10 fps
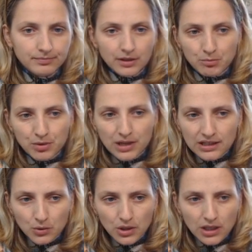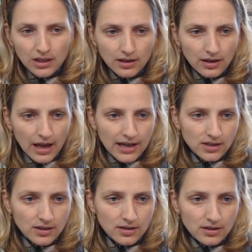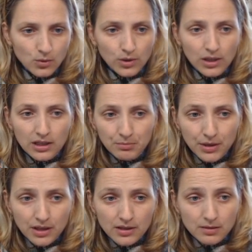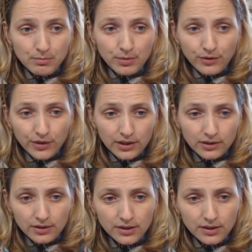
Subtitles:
Completely winning axis, winning a piece, perfect.